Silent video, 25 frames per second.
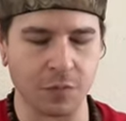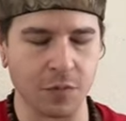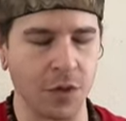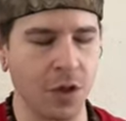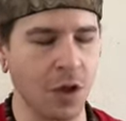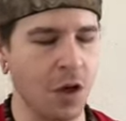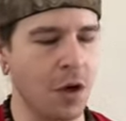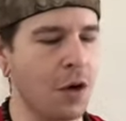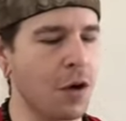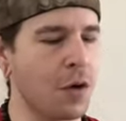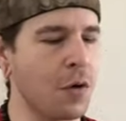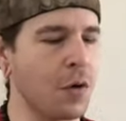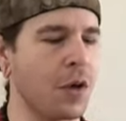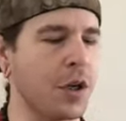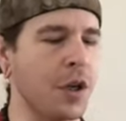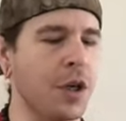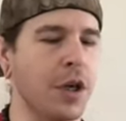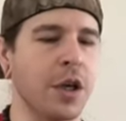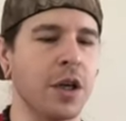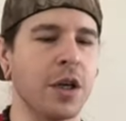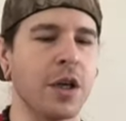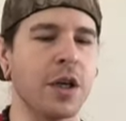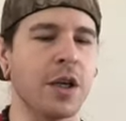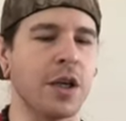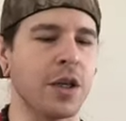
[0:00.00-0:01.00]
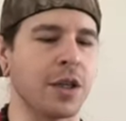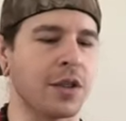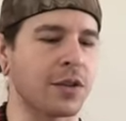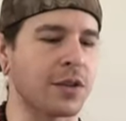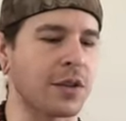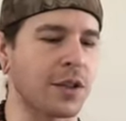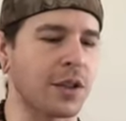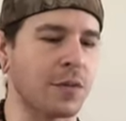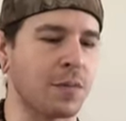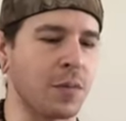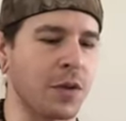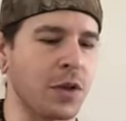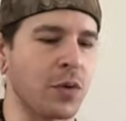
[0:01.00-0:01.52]
Oh, goodness.
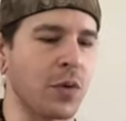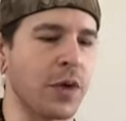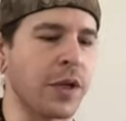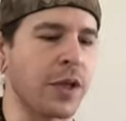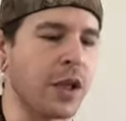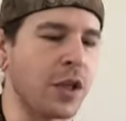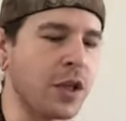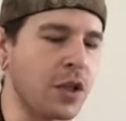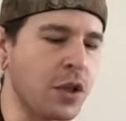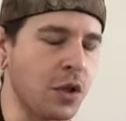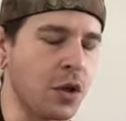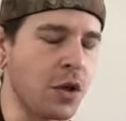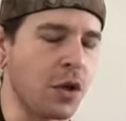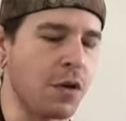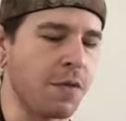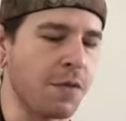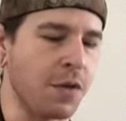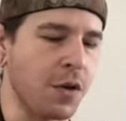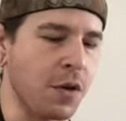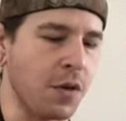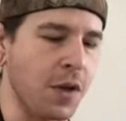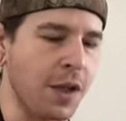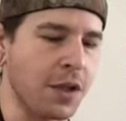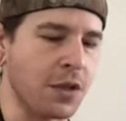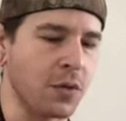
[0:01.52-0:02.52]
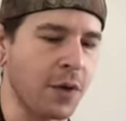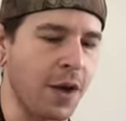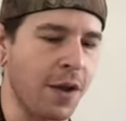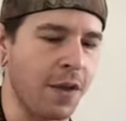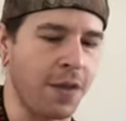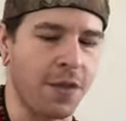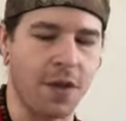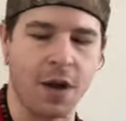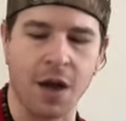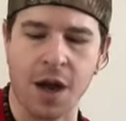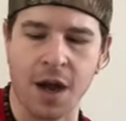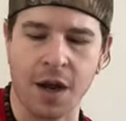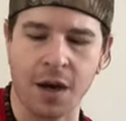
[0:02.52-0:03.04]
It's between the two of you. That's what I
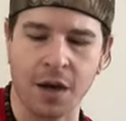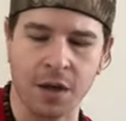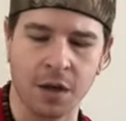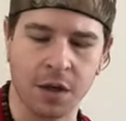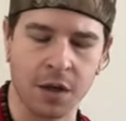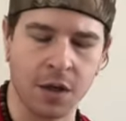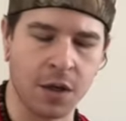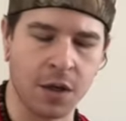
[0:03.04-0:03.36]
thought.